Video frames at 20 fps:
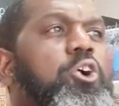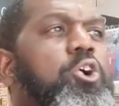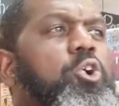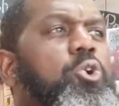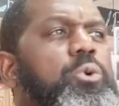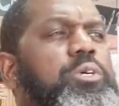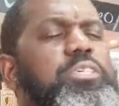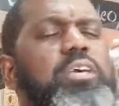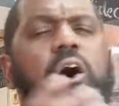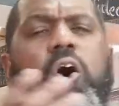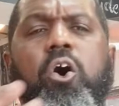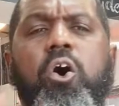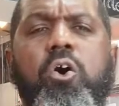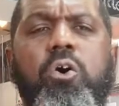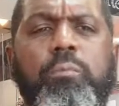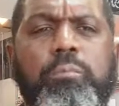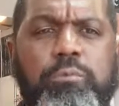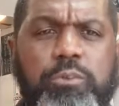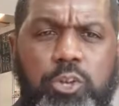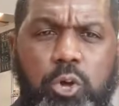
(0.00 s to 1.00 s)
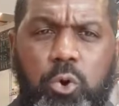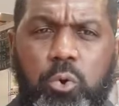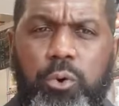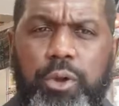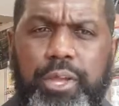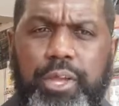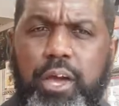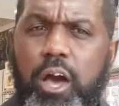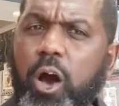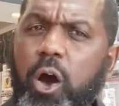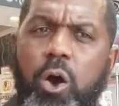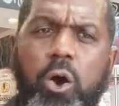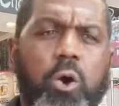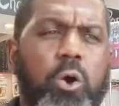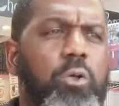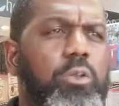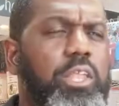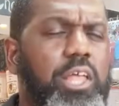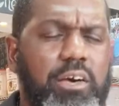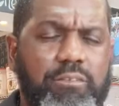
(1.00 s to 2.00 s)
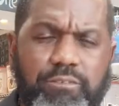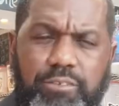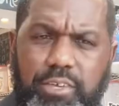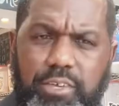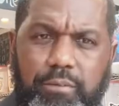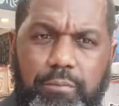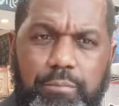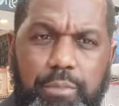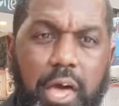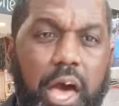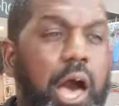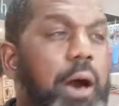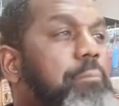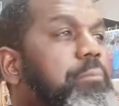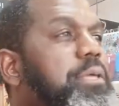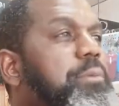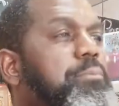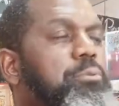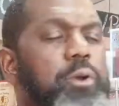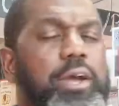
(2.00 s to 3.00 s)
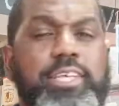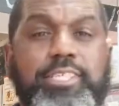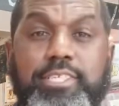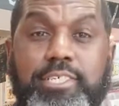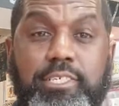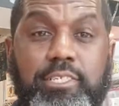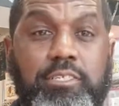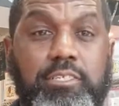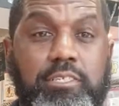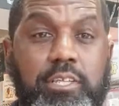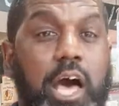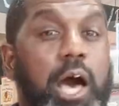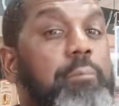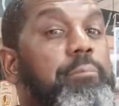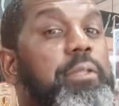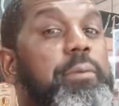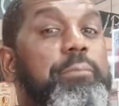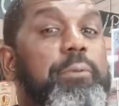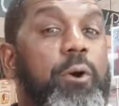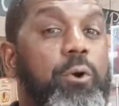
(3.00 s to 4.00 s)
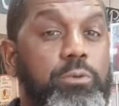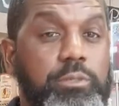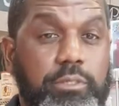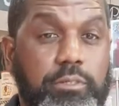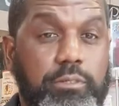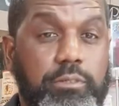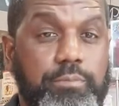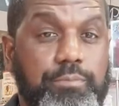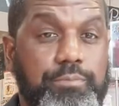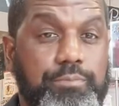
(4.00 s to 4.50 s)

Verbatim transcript: who is all-knowing, all-loving, omnipresent, omnipotent,